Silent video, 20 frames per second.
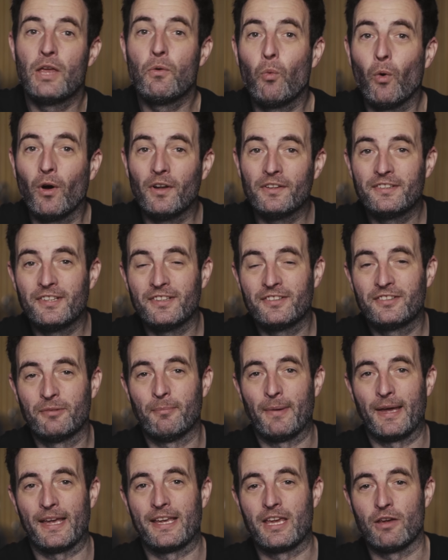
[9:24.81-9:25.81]
He wanted
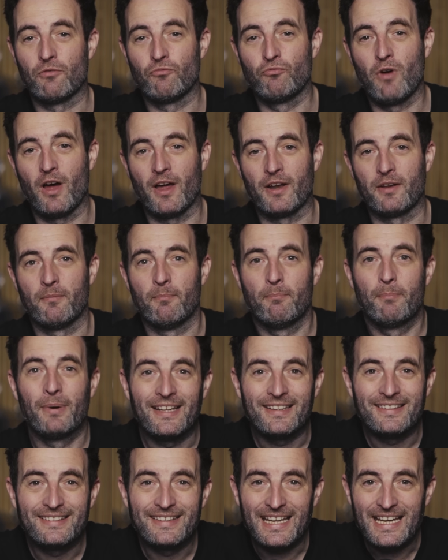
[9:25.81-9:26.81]
to make it run,
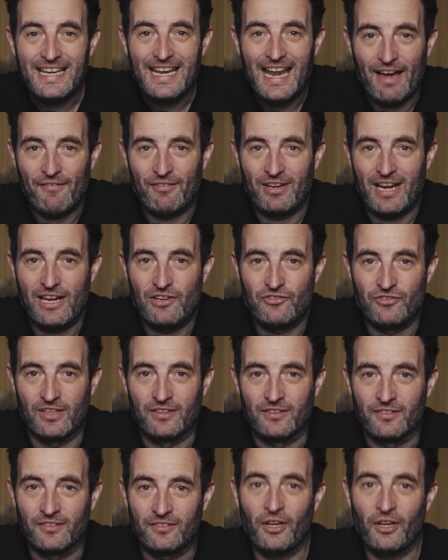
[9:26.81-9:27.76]
but it didn't have an engine,